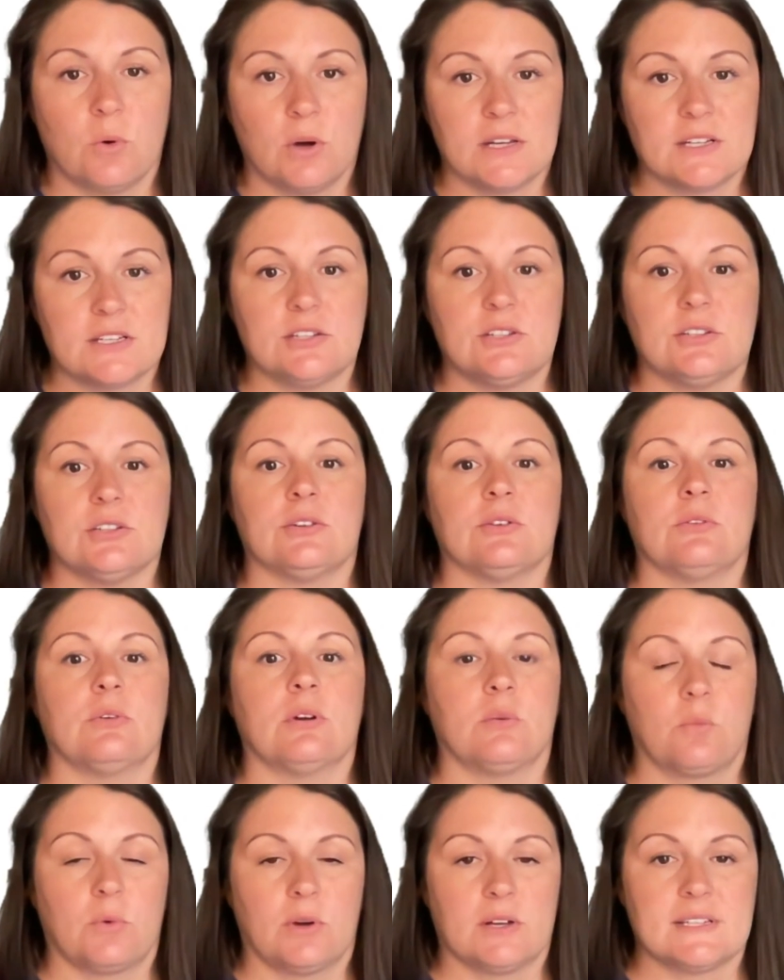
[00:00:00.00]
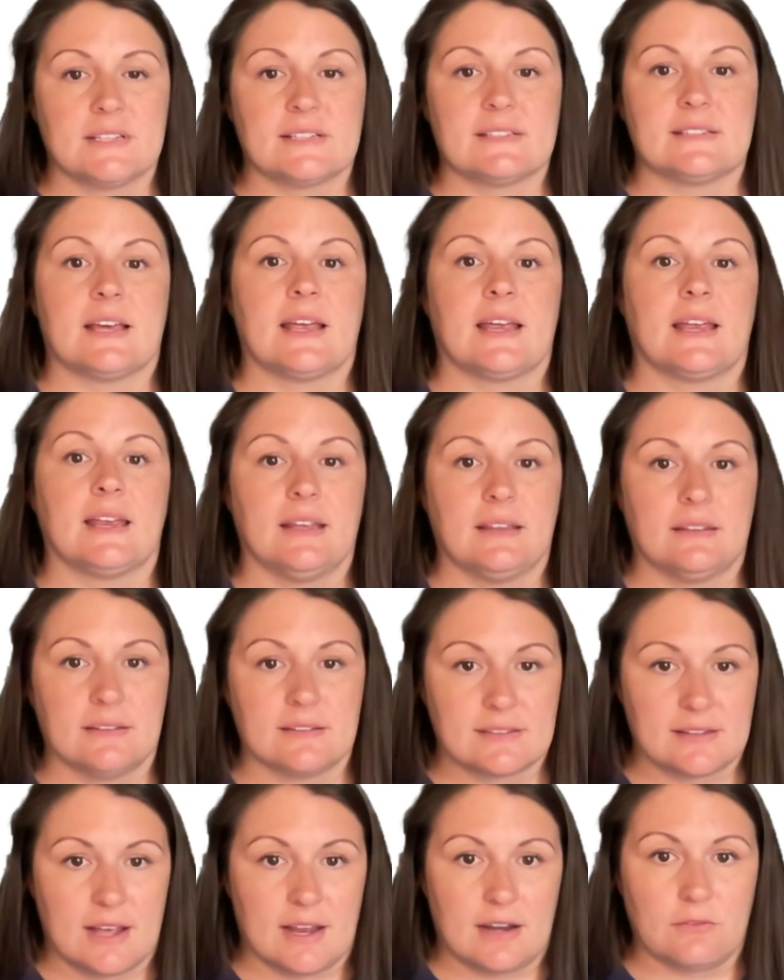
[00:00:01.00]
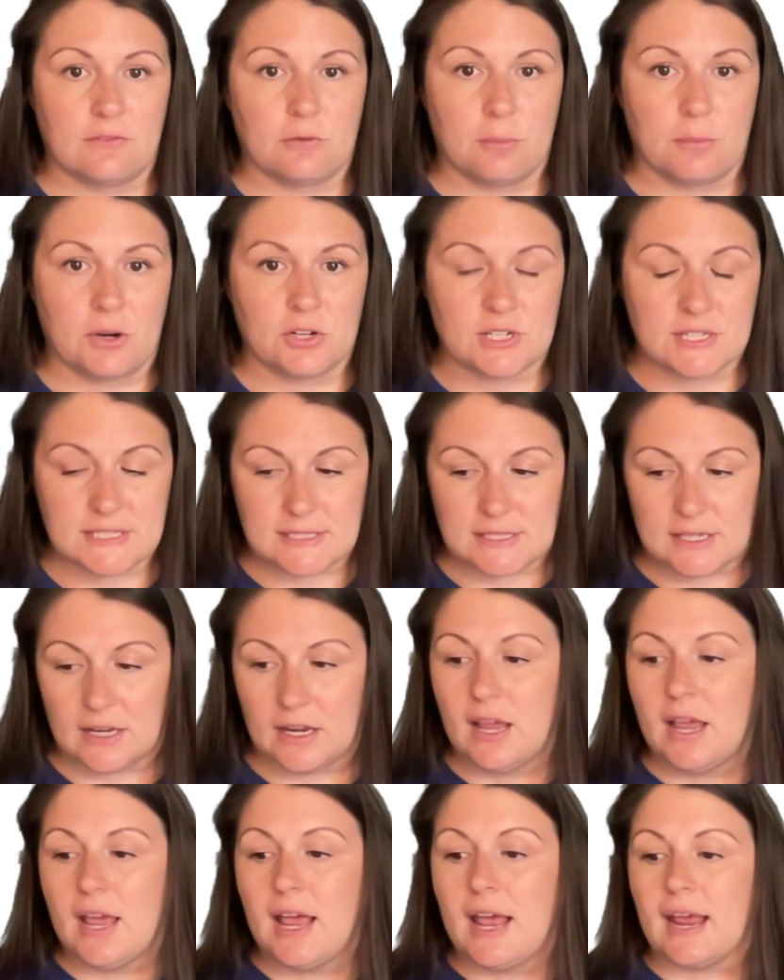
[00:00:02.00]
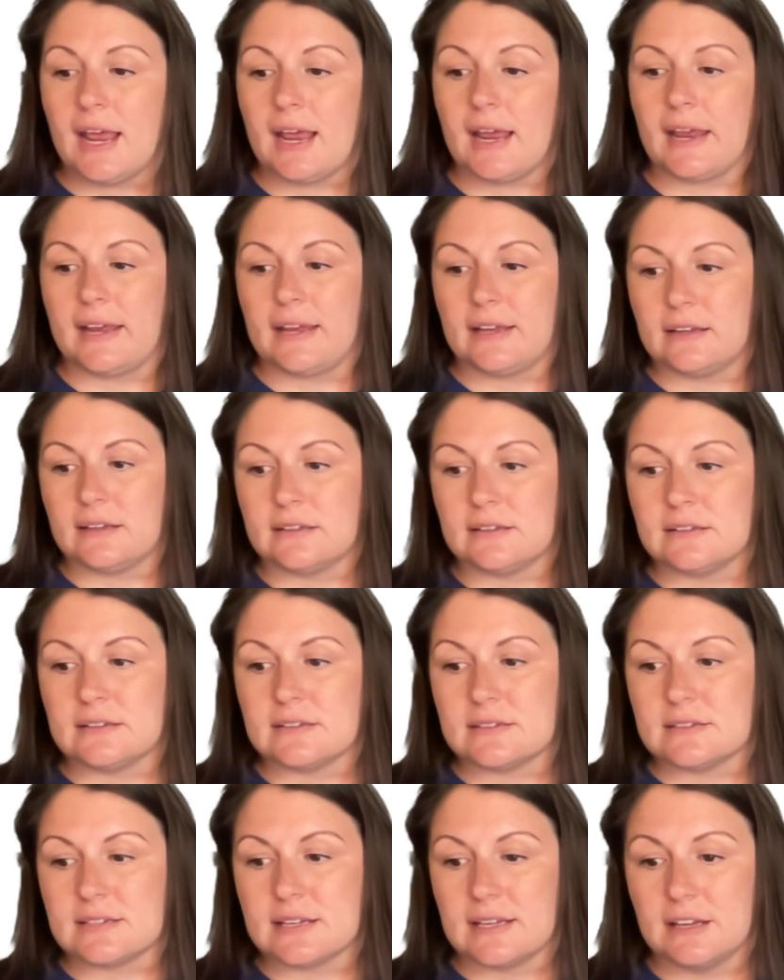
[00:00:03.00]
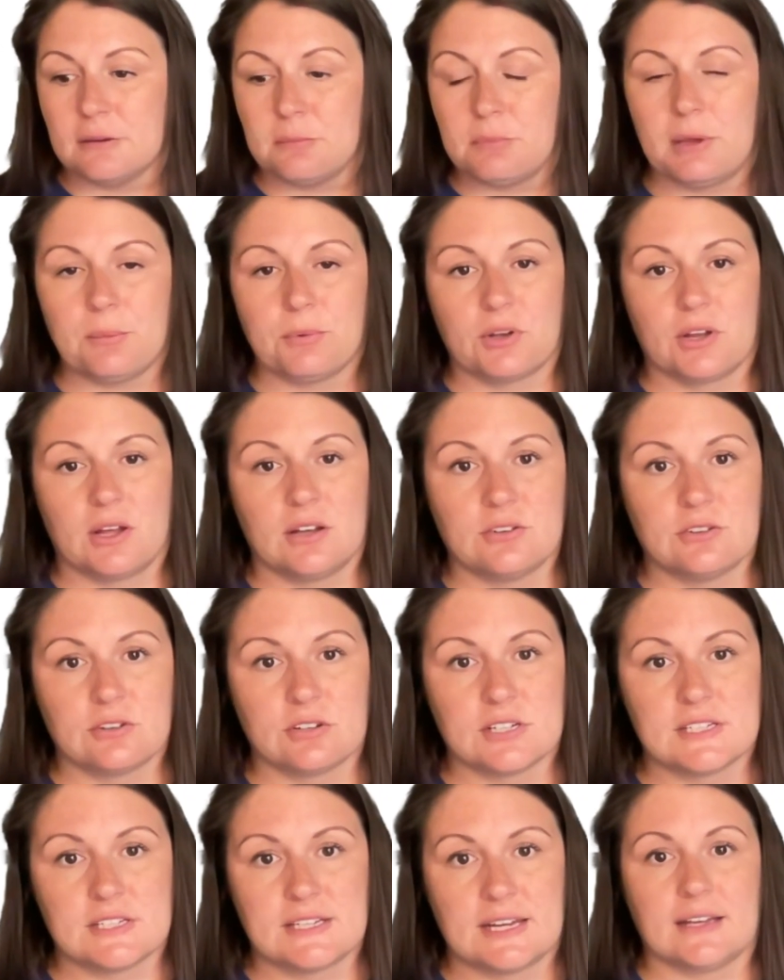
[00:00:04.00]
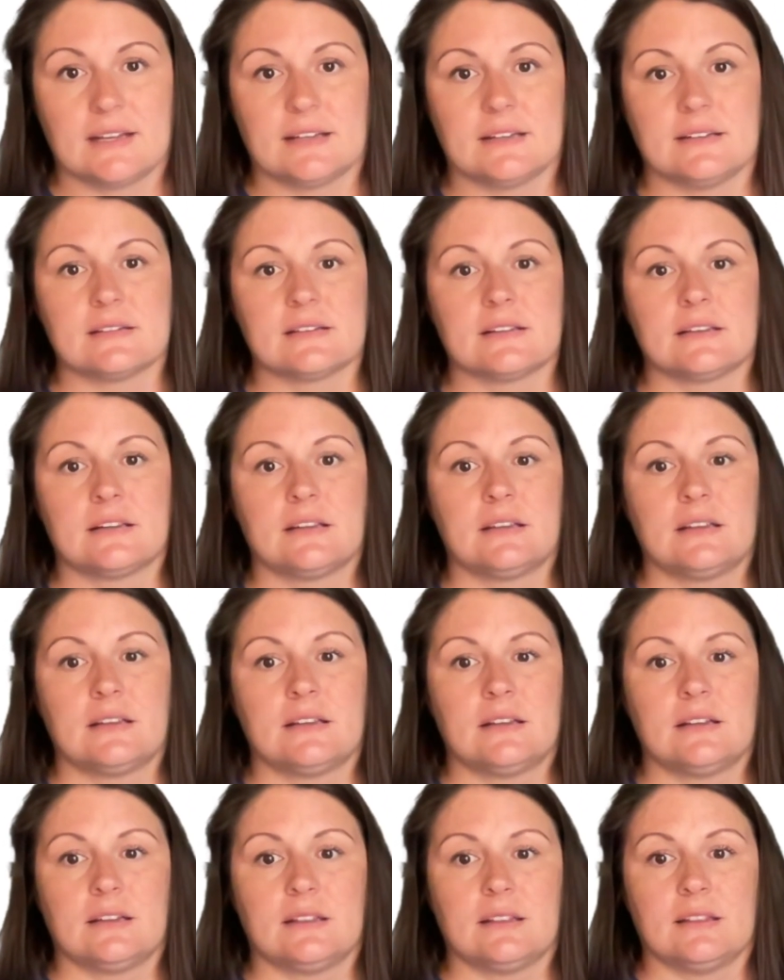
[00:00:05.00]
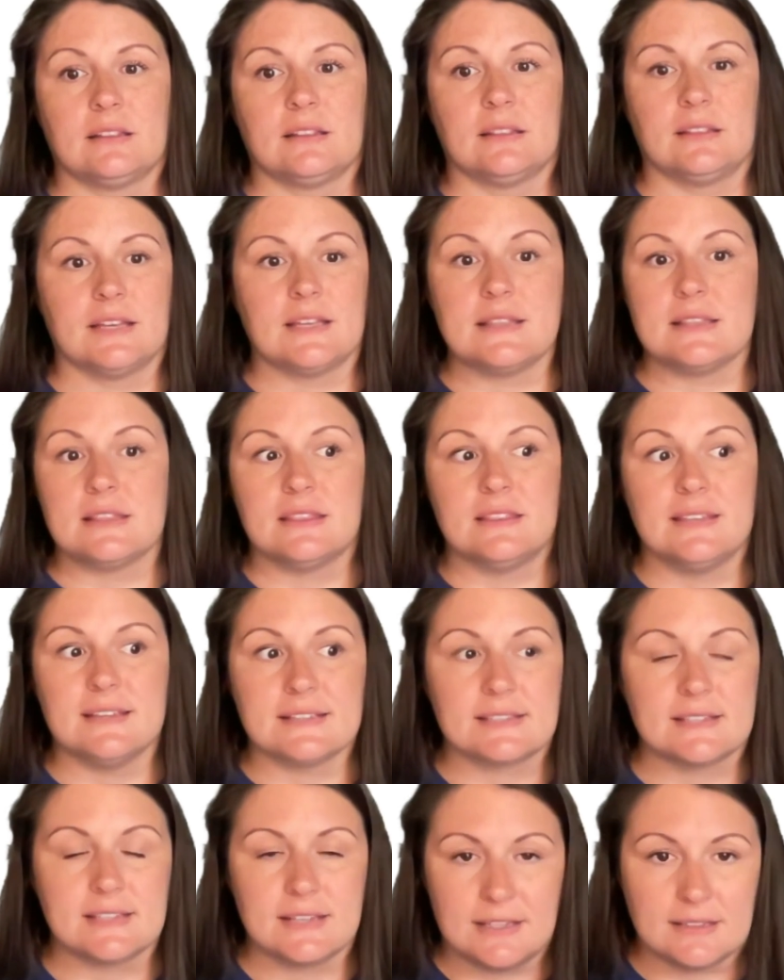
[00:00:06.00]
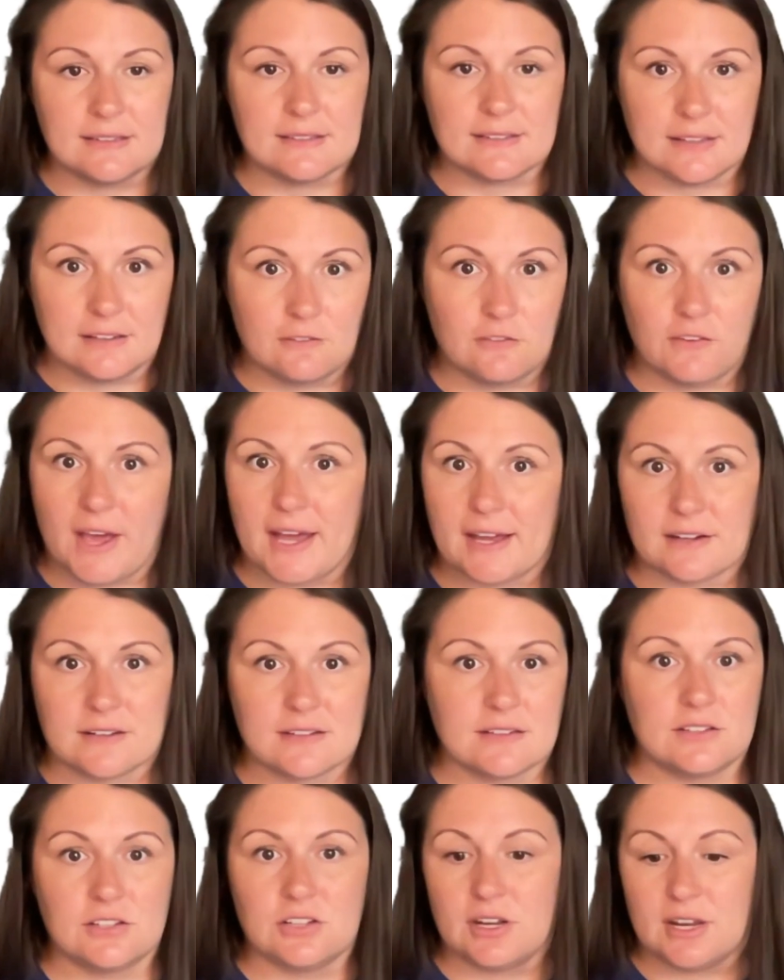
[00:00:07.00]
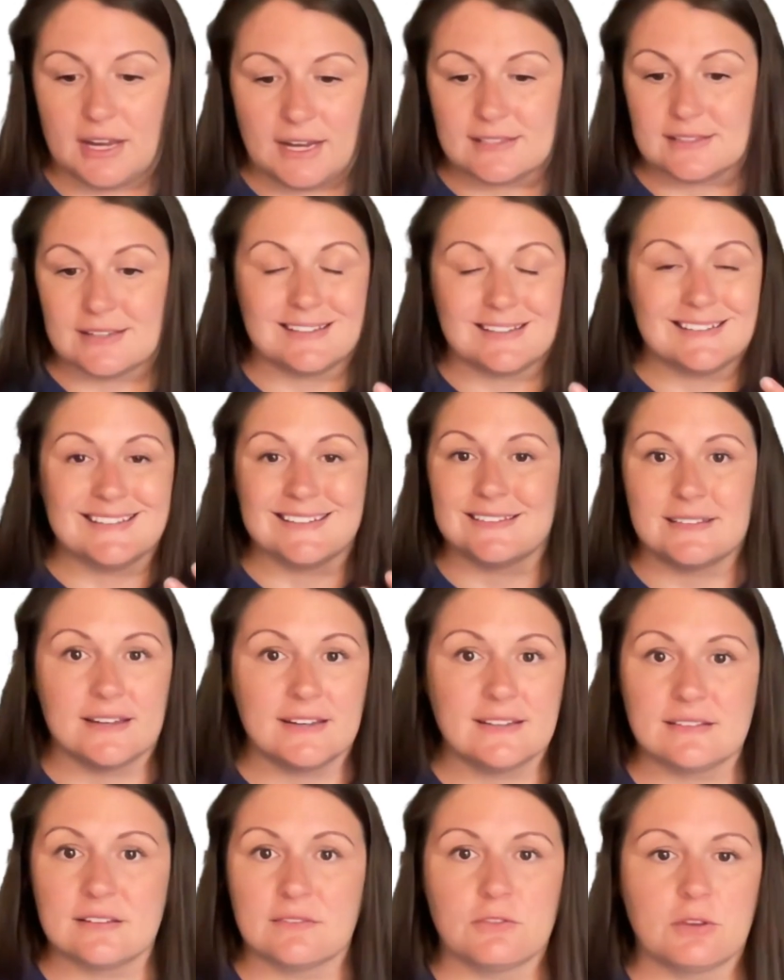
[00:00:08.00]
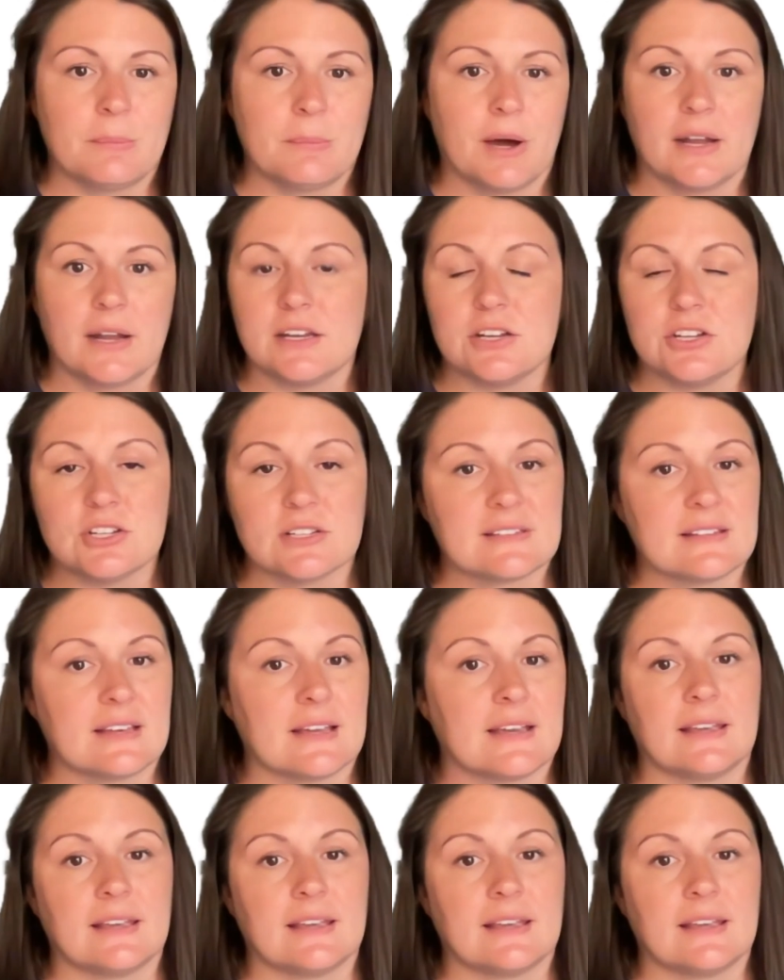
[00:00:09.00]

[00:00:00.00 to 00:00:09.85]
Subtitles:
to do and what to say in this kind of emergency, and to get people to understand that this is, in fact, it's a disease of the body, just like